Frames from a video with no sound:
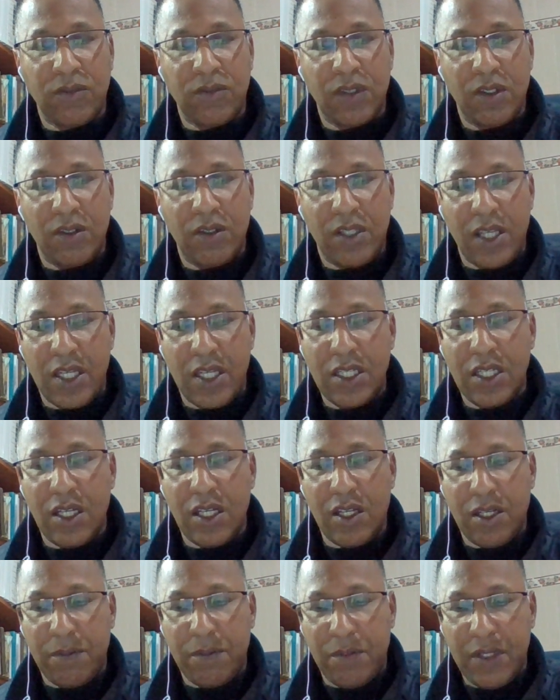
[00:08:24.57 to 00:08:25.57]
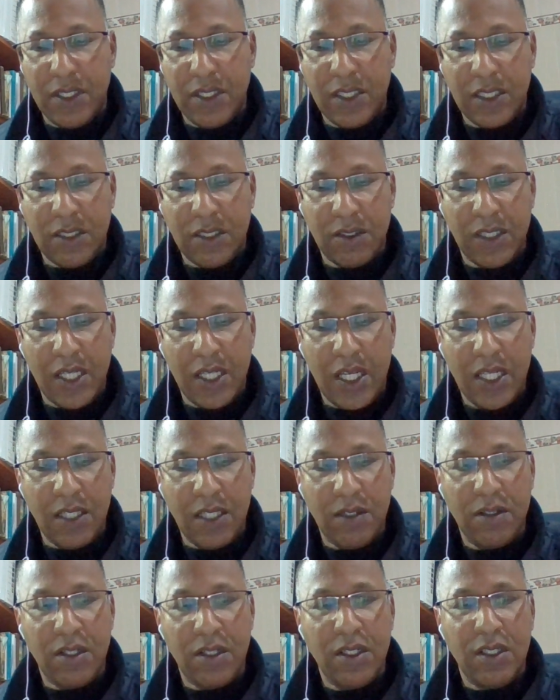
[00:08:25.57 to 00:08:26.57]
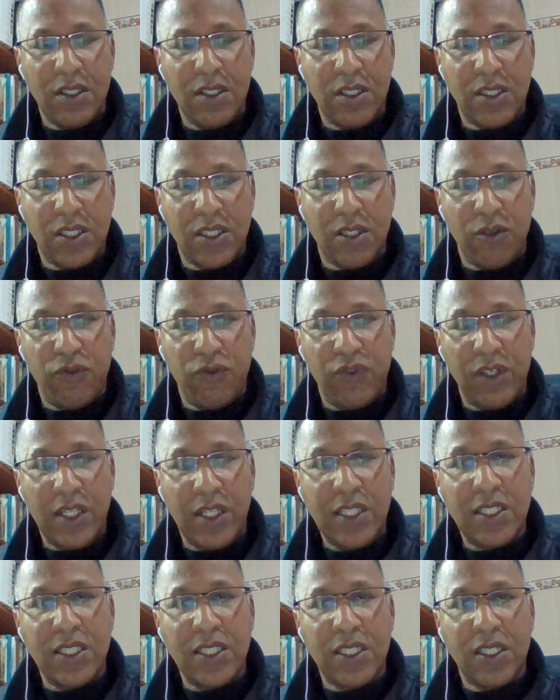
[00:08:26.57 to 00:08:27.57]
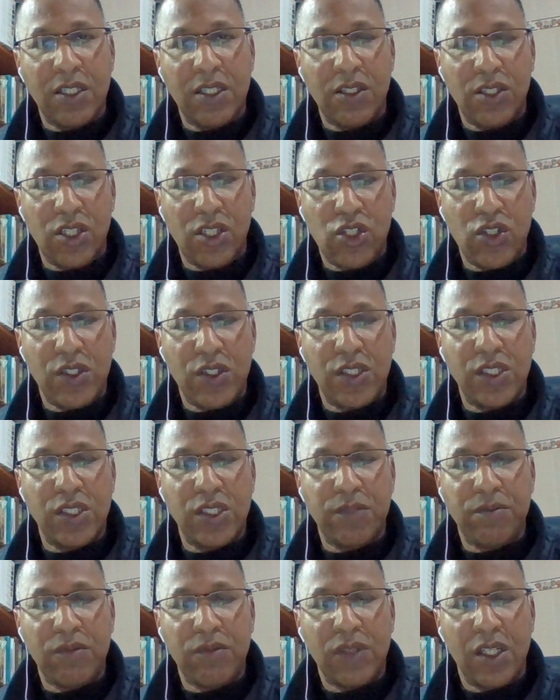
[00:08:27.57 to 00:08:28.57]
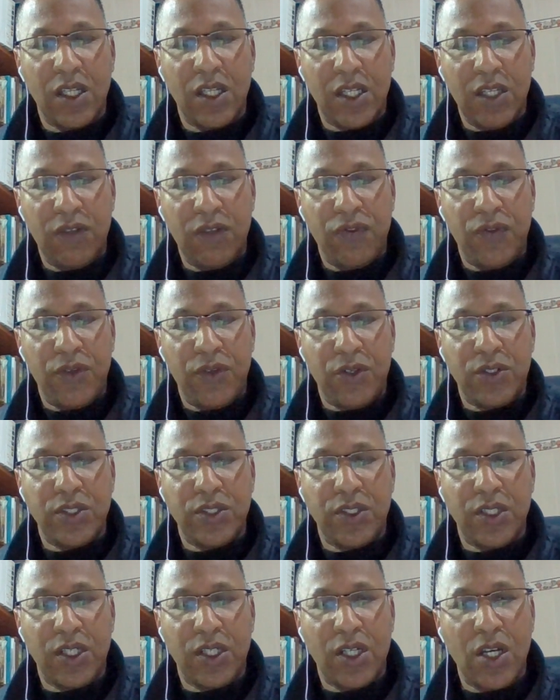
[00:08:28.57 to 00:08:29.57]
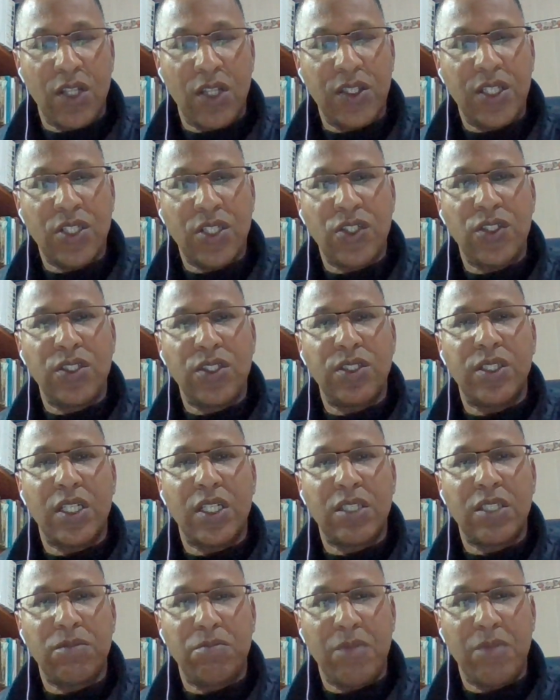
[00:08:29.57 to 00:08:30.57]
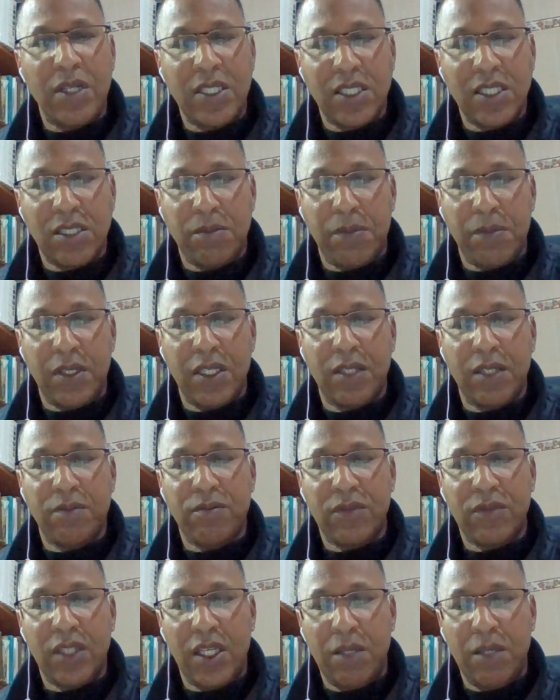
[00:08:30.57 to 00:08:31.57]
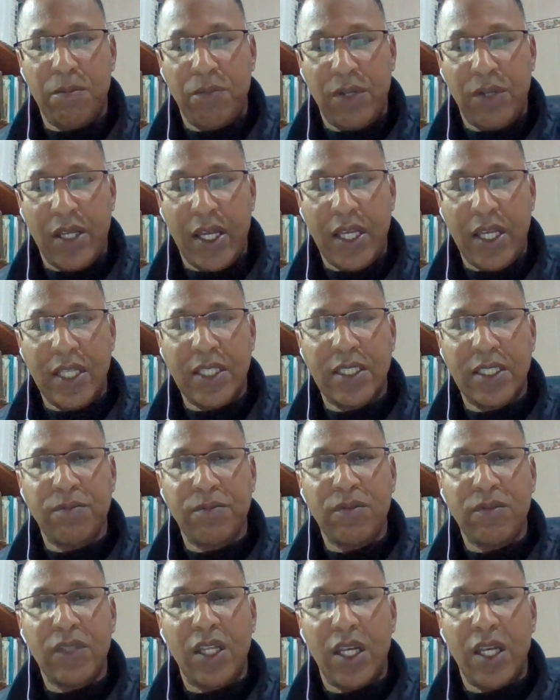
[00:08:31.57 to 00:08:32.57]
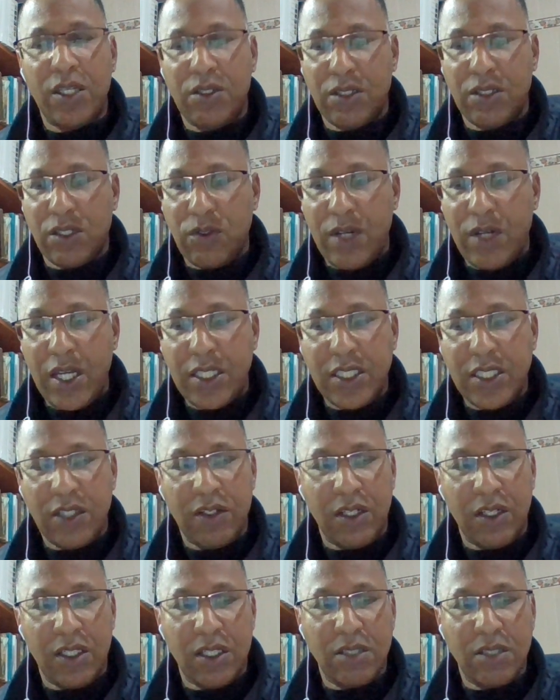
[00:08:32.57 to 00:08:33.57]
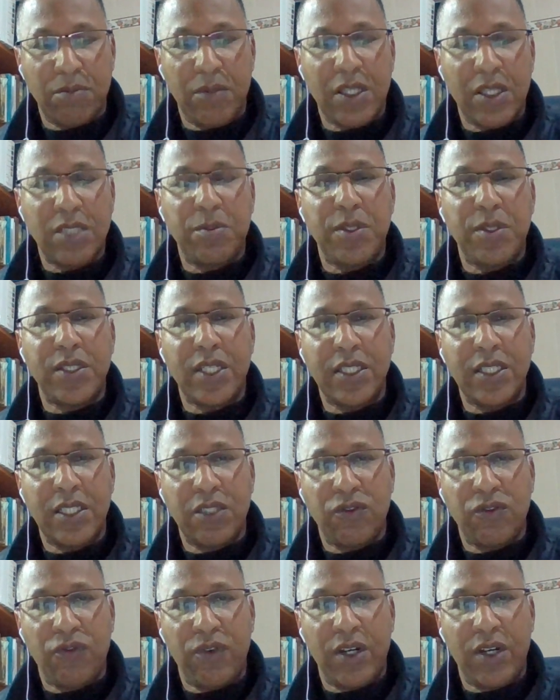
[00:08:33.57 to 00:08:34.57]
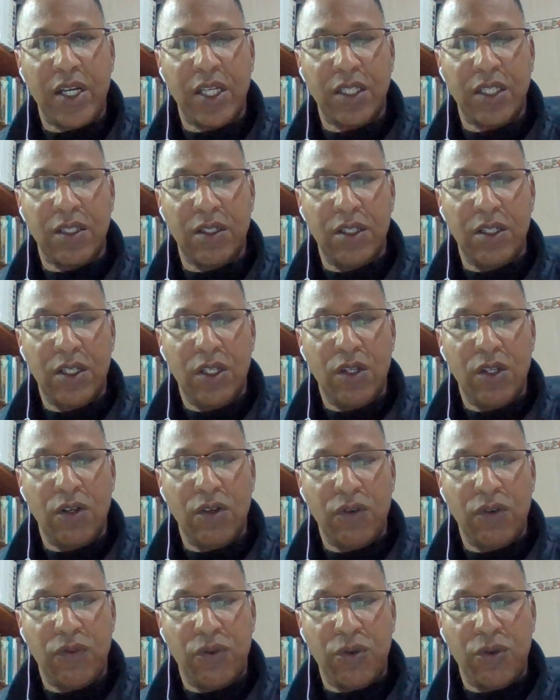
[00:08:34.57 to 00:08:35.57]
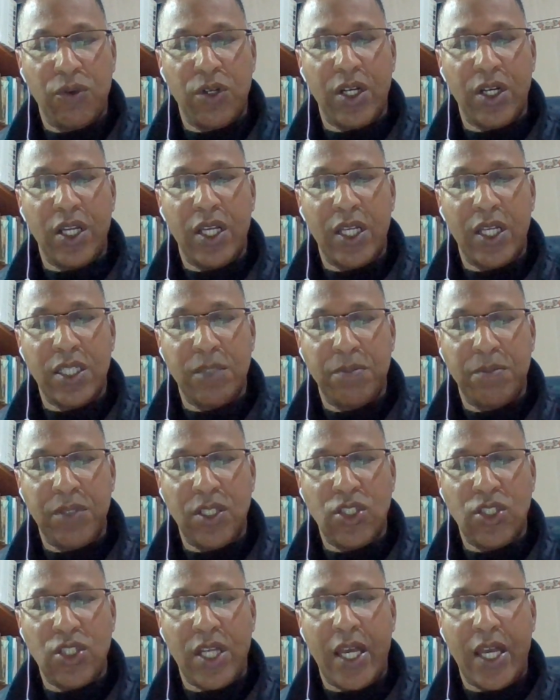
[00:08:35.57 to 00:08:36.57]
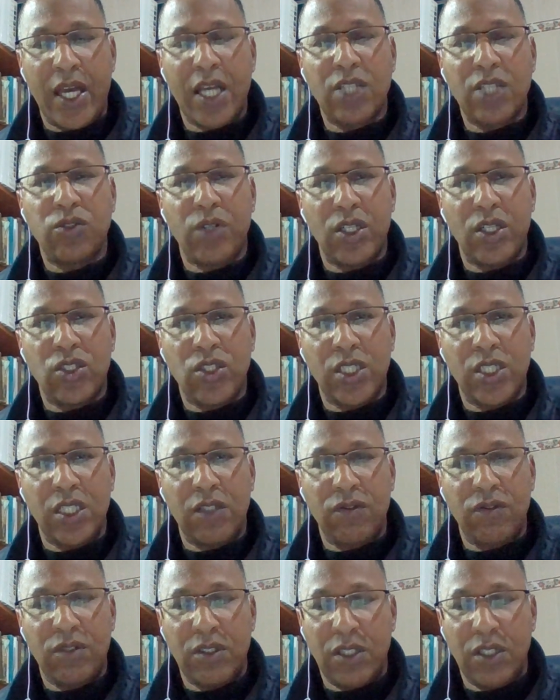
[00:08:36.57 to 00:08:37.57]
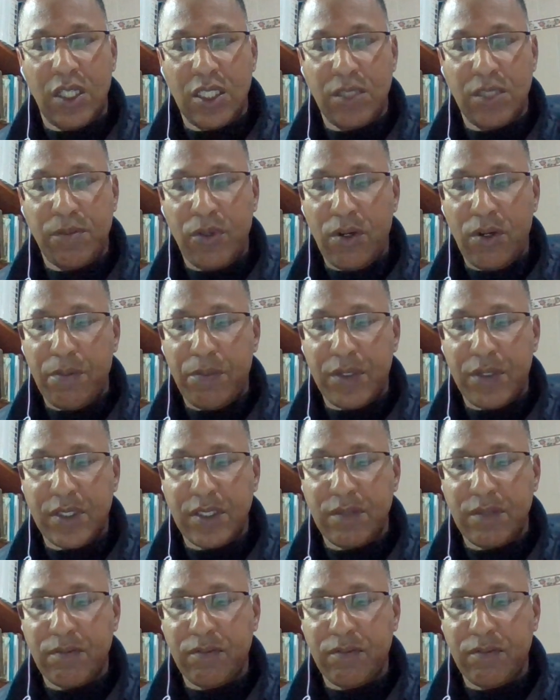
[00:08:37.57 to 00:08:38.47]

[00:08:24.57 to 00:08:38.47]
Okay, I repeat it again. So, felicity conditions refers to the condition that must be in place and the criteria that must be satisfied for a speech act to achieve its purpose.